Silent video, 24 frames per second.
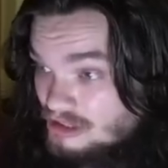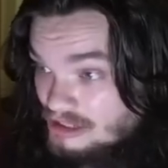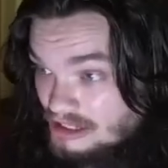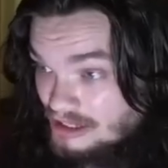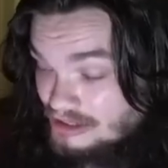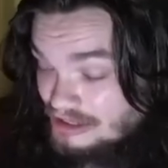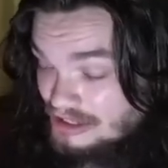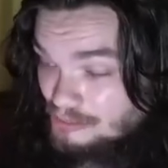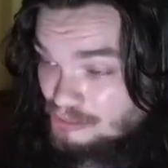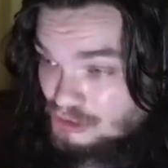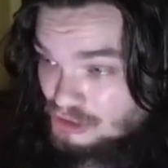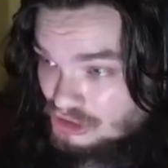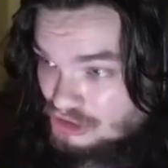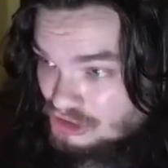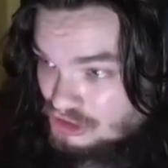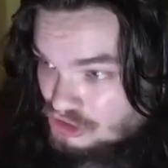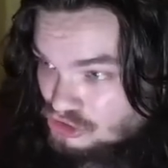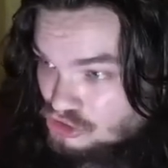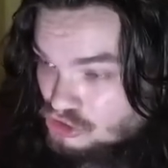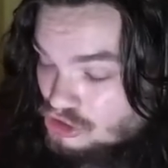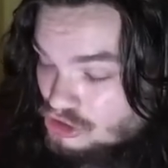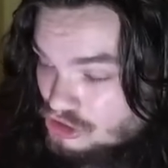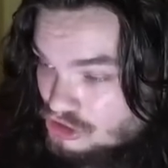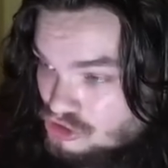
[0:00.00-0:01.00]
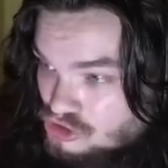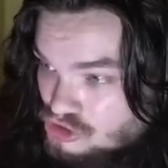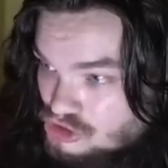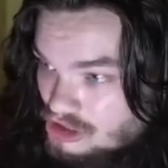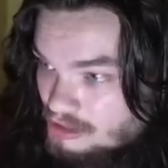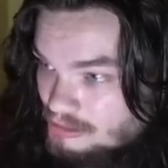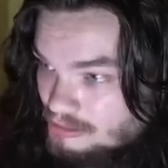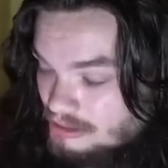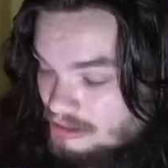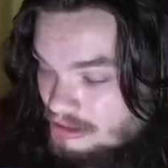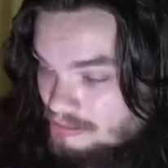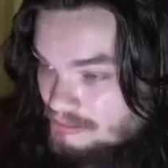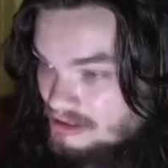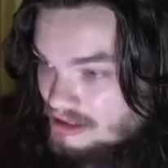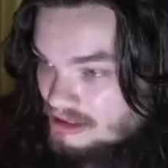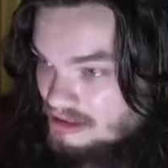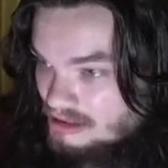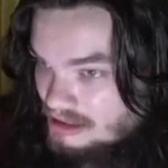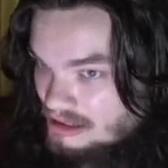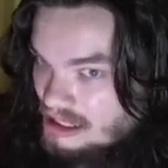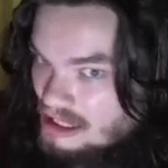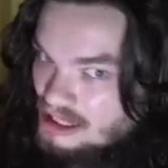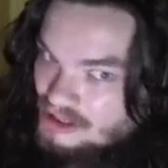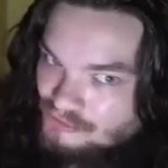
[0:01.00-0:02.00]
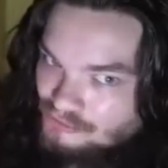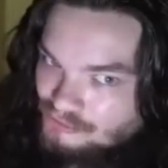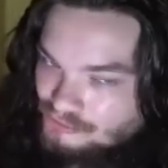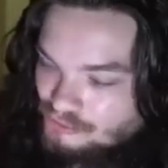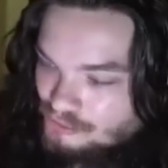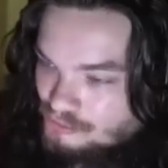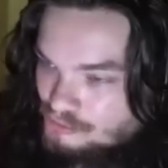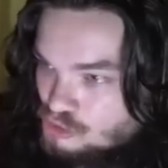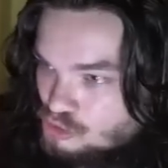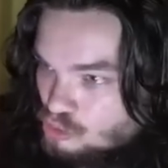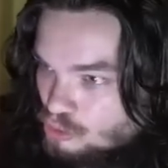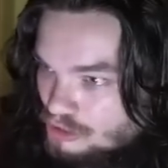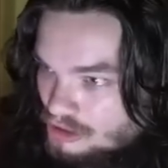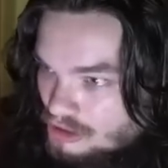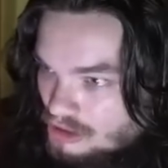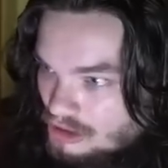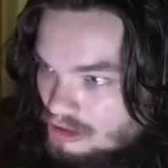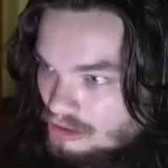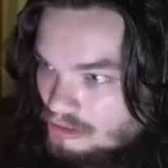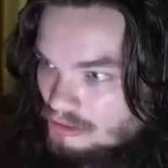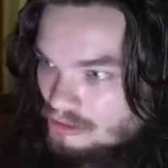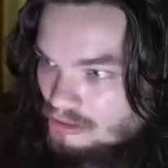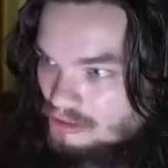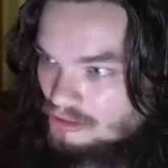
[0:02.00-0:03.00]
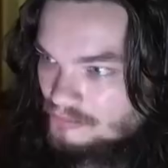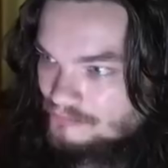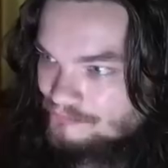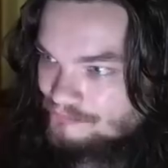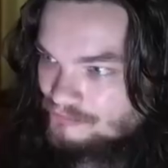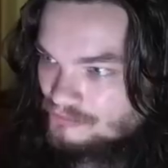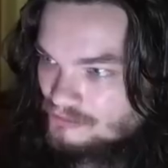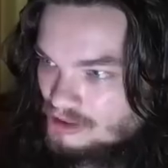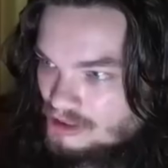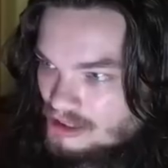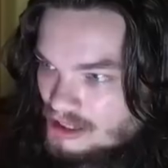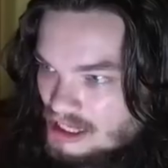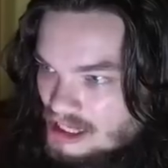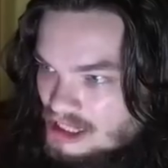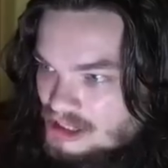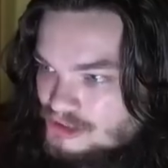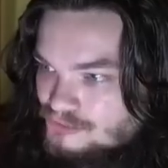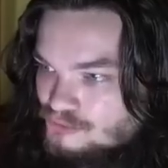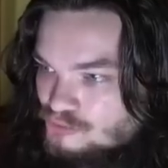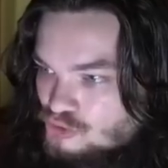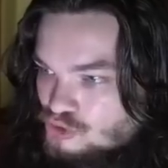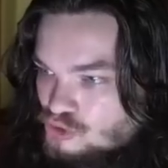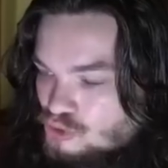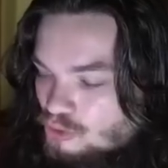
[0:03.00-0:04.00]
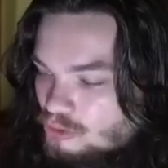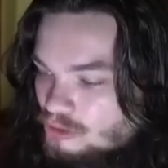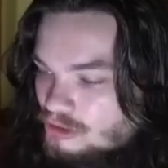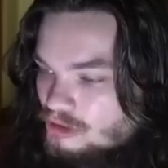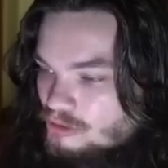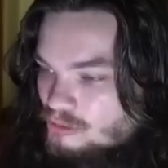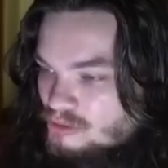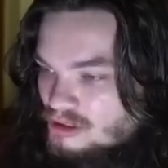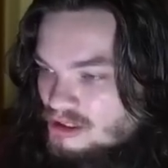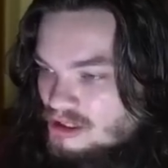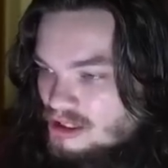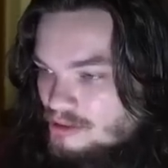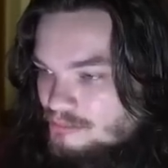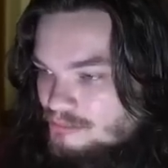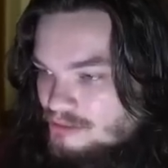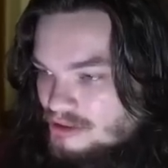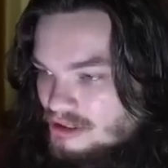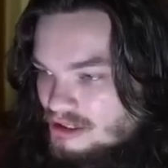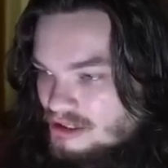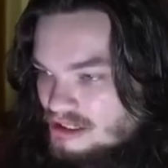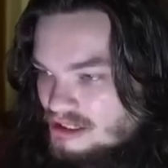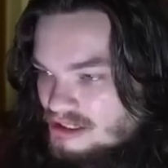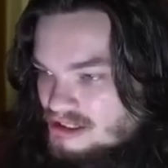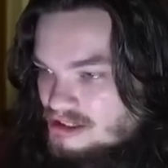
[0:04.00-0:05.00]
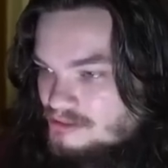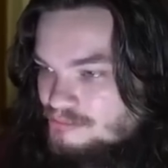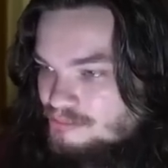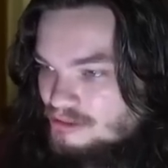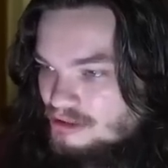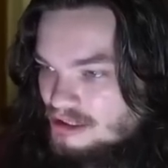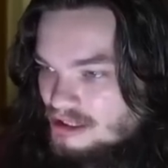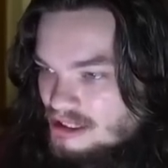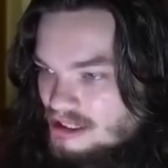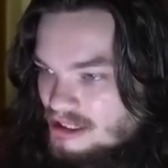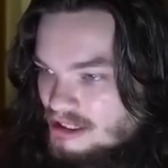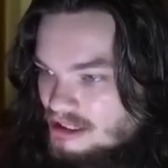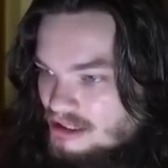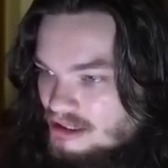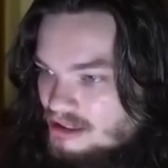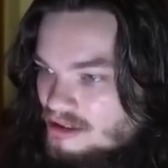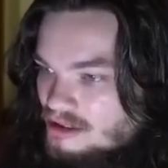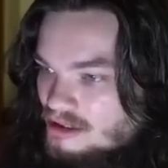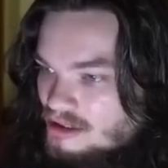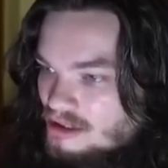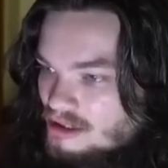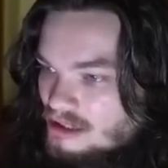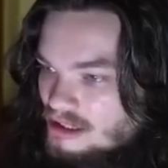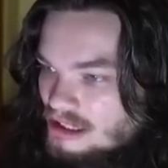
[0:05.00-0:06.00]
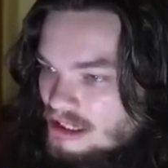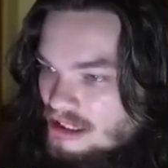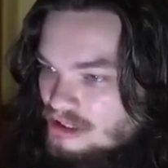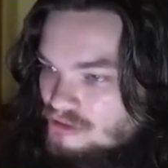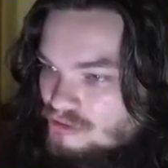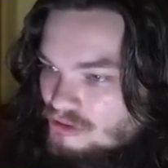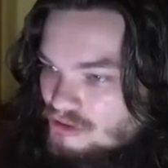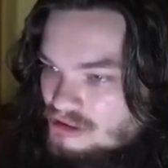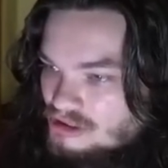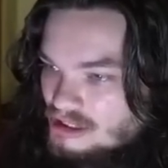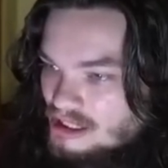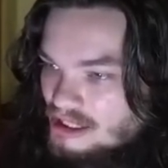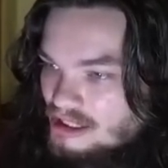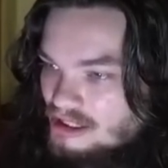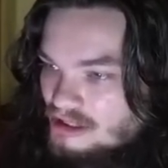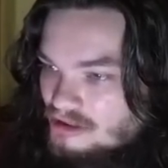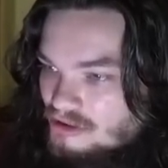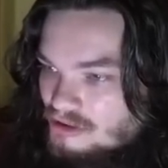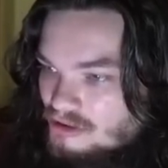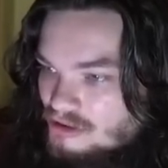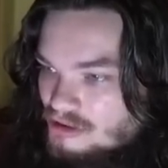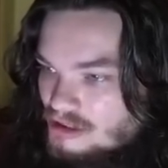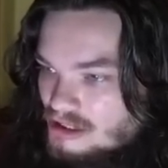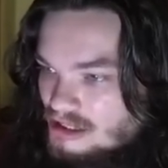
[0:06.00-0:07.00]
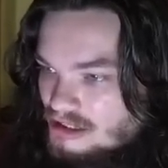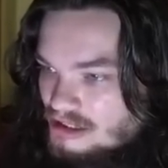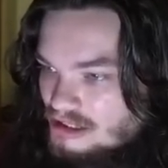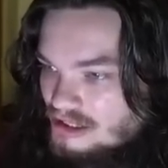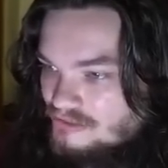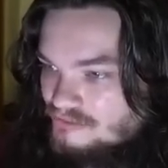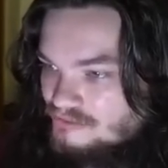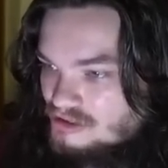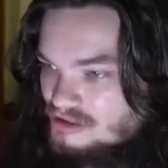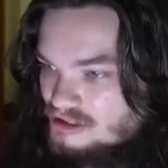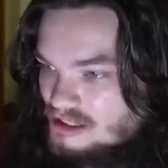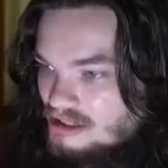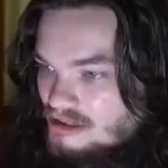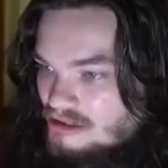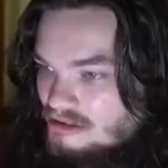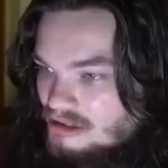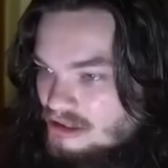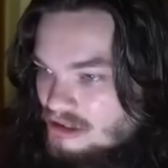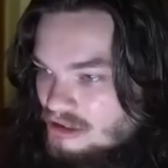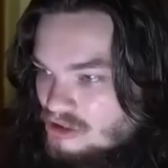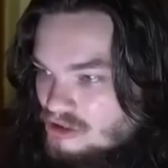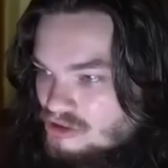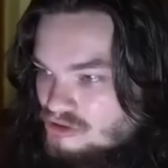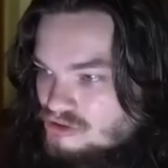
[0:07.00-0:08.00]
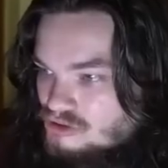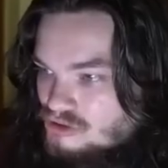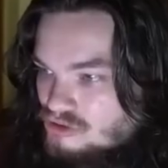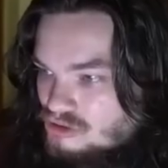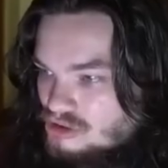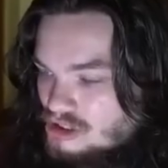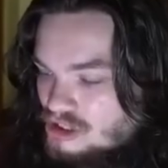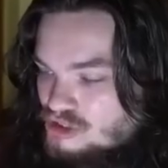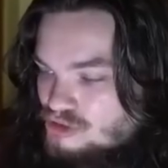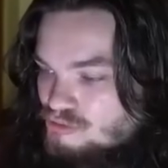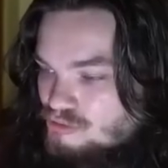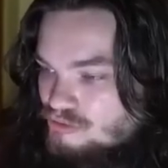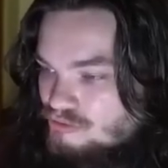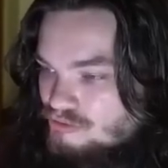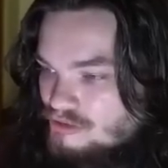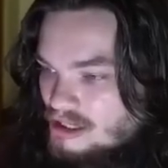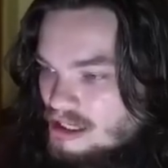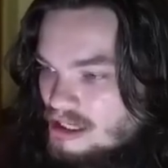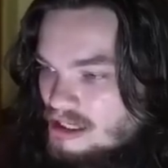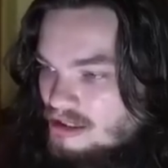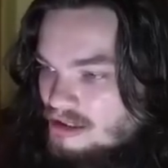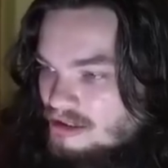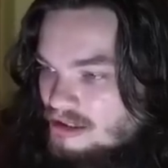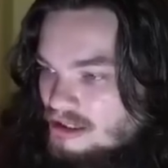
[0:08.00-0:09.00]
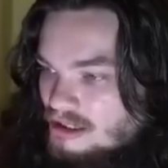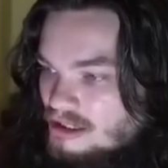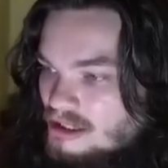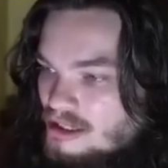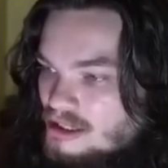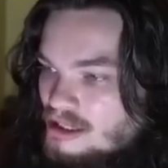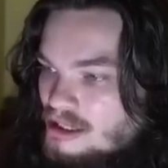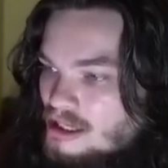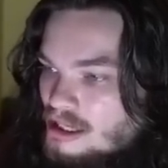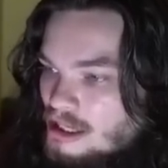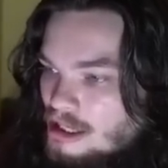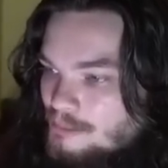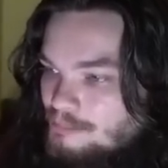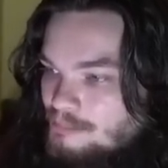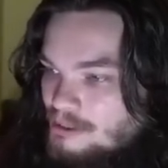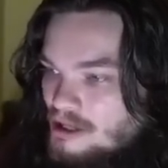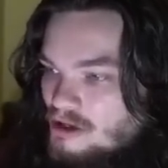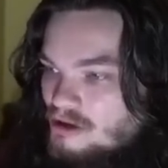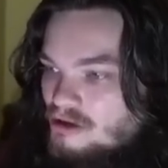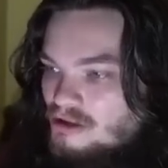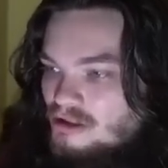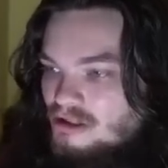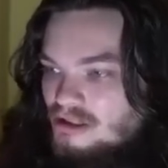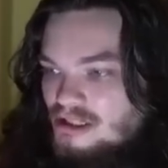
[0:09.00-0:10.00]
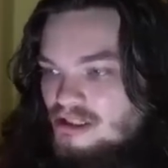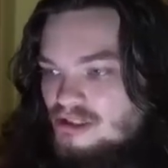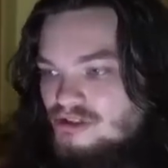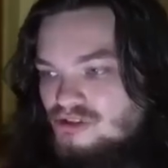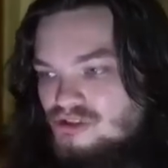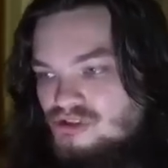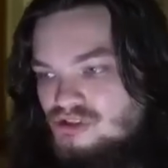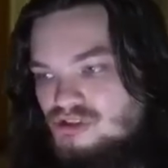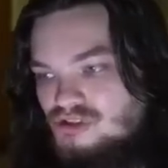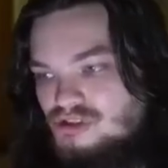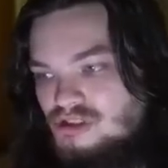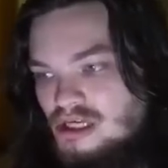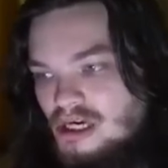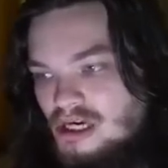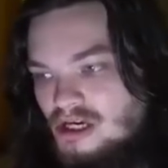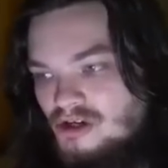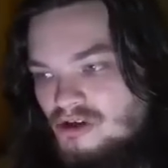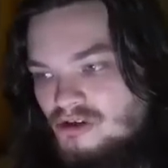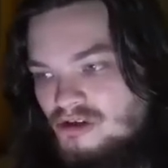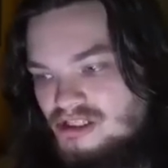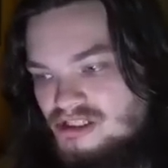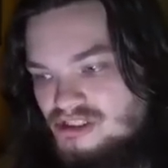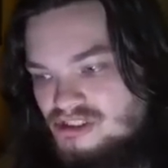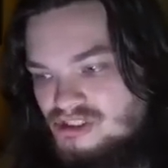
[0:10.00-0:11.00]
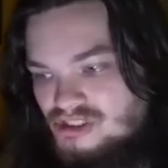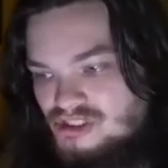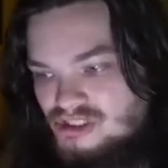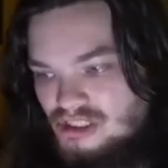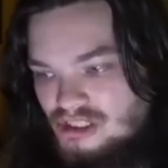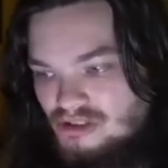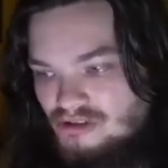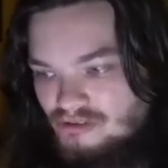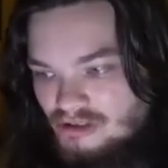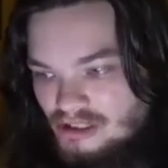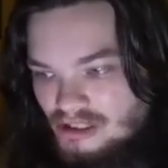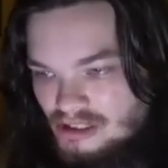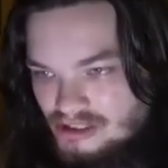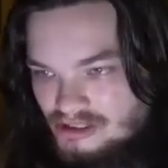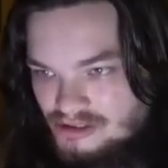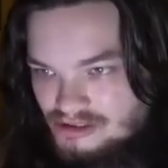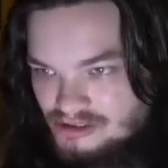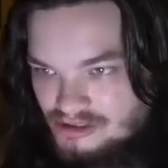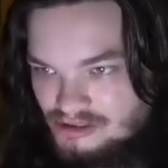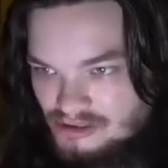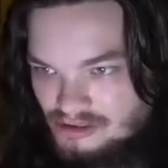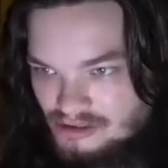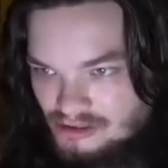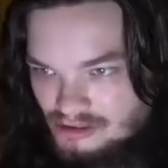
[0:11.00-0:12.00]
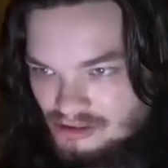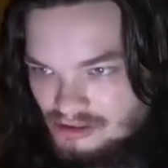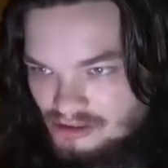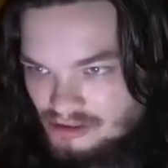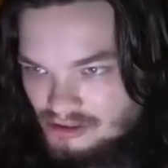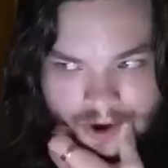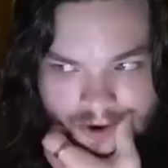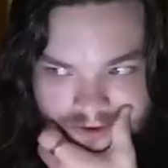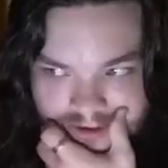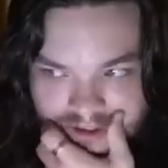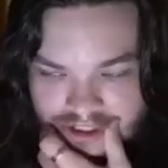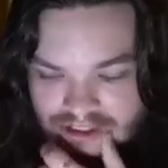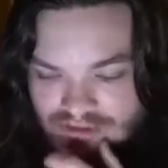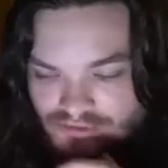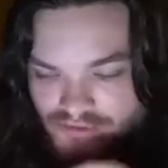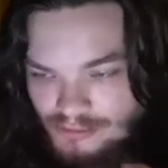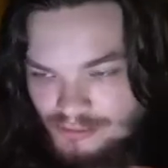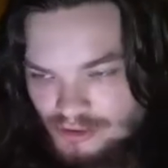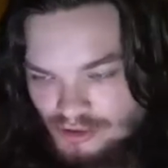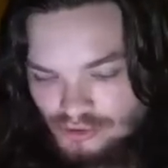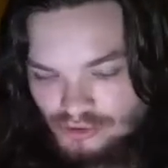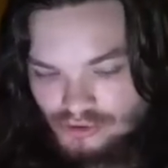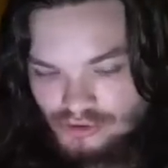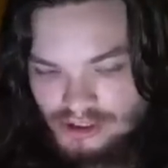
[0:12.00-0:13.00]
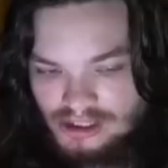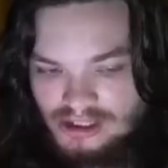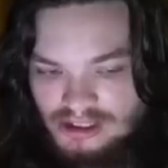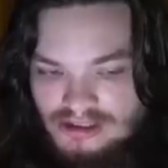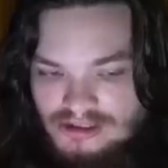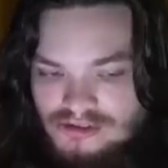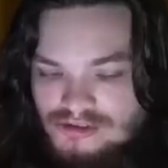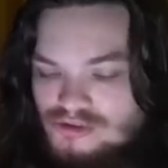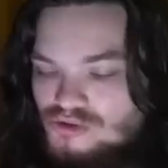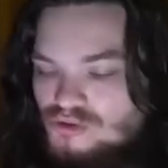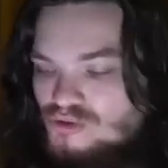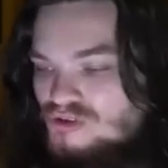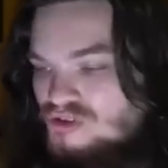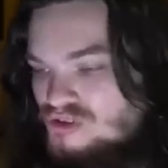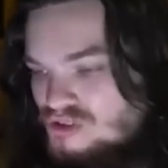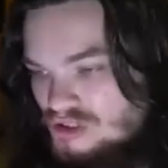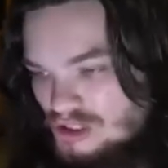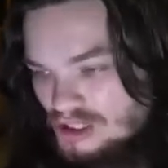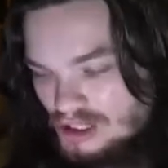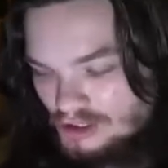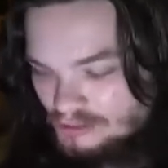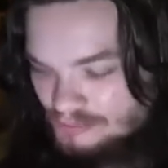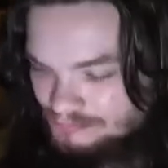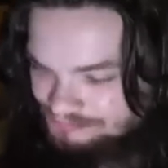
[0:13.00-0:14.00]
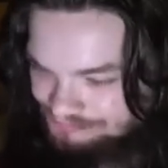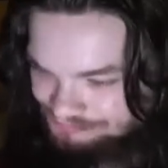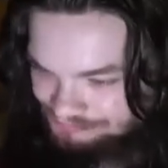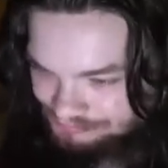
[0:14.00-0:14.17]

That would could legitimately mean the end for Shoigu. As for Shoigu and company, they simply hid, and their entire and they have entirely lost their touch with reality. Apparently, the scare is serious. This is from a Ukrainian source, though.